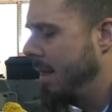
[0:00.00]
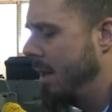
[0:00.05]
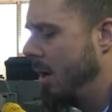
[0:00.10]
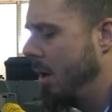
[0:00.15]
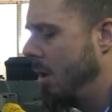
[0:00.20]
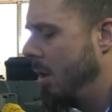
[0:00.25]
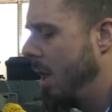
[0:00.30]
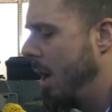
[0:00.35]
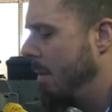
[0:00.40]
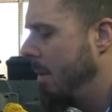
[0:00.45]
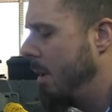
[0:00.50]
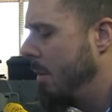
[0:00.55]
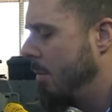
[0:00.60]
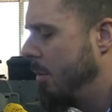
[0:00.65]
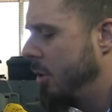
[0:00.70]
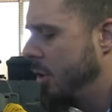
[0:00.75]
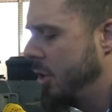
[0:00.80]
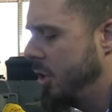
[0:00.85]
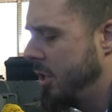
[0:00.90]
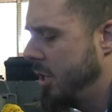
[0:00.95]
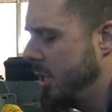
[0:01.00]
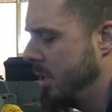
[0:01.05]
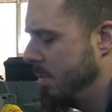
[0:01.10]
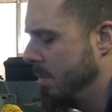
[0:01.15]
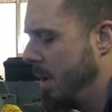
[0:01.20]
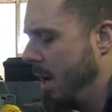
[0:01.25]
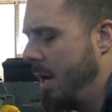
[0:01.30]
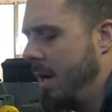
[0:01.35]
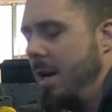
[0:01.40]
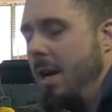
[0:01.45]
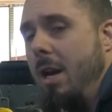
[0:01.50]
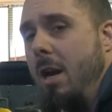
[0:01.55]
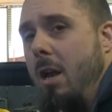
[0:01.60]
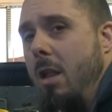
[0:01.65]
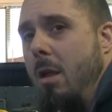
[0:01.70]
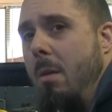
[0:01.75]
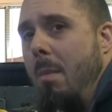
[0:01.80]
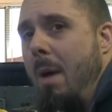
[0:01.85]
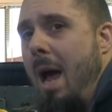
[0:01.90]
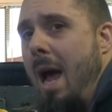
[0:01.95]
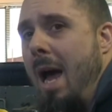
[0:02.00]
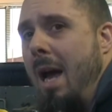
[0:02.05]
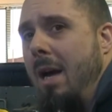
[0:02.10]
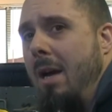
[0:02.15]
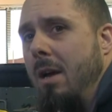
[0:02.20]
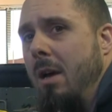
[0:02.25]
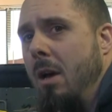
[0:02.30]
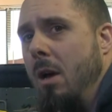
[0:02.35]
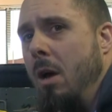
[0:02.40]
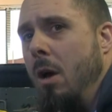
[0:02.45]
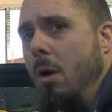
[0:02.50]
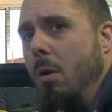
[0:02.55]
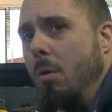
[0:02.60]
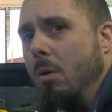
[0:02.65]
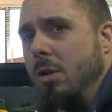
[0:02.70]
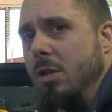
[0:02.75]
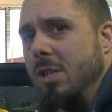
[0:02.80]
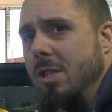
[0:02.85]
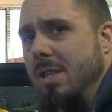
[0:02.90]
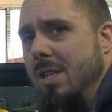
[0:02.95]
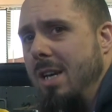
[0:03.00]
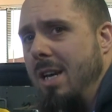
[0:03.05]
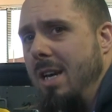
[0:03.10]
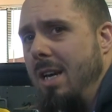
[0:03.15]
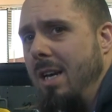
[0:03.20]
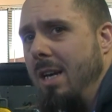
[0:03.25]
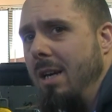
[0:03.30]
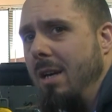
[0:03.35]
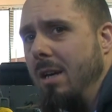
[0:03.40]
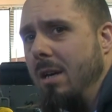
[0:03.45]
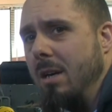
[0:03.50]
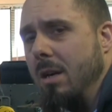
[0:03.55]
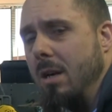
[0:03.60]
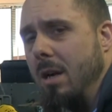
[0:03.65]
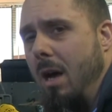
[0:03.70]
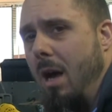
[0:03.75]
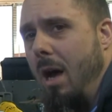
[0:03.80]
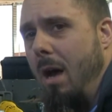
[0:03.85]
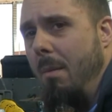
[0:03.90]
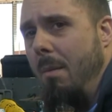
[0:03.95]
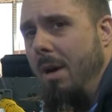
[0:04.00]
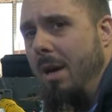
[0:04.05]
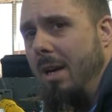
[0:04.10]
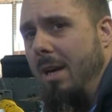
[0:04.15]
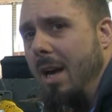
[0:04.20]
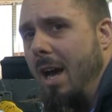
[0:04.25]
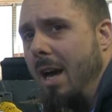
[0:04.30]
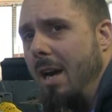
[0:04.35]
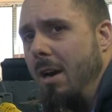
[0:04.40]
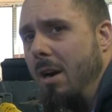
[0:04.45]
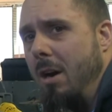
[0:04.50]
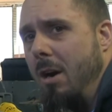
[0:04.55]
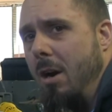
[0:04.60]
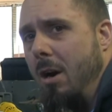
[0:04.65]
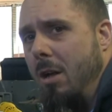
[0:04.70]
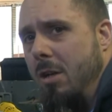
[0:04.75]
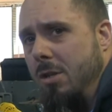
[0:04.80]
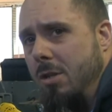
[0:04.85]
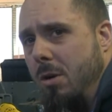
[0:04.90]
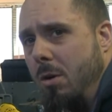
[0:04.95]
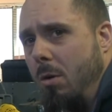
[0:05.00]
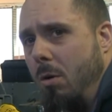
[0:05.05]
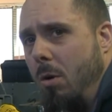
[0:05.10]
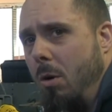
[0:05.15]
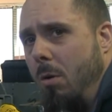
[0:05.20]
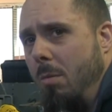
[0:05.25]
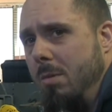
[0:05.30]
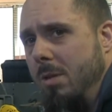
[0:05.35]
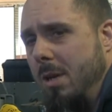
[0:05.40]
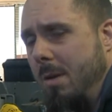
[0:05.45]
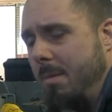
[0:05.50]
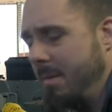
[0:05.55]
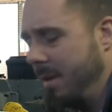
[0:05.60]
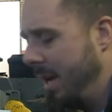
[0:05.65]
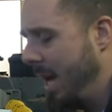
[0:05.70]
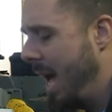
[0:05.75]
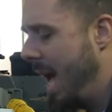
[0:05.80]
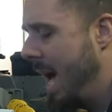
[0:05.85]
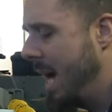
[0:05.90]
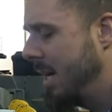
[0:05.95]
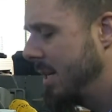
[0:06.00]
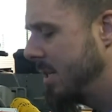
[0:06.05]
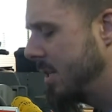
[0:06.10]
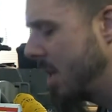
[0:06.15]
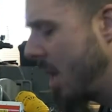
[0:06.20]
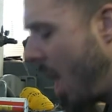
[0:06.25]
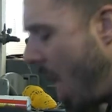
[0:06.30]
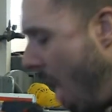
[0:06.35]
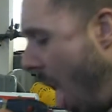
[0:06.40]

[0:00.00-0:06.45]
That'll allow me to push this button in on the back, which is the um, igniter and also opens up the gas.